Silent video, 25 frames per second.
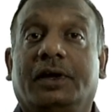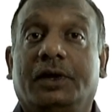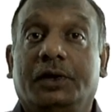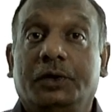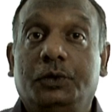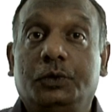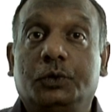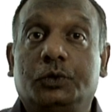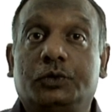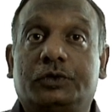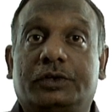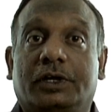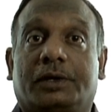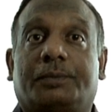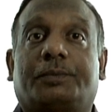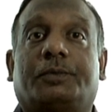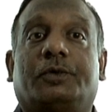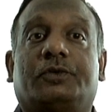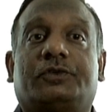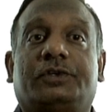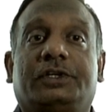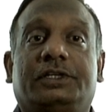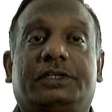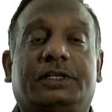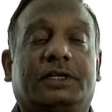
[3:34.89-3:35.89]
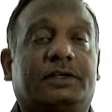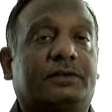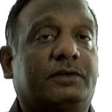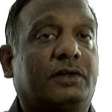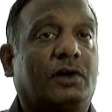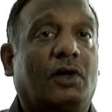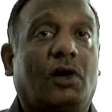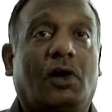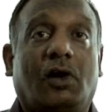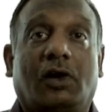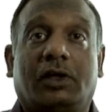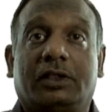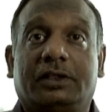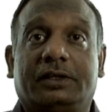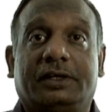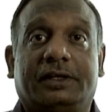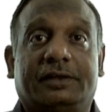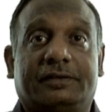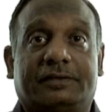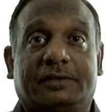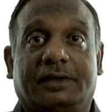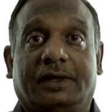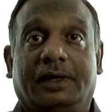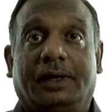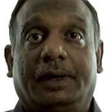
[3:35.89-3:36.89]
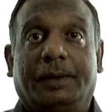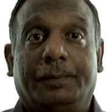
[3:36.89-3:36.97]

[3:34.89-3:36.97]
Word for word: user procedures, and all these,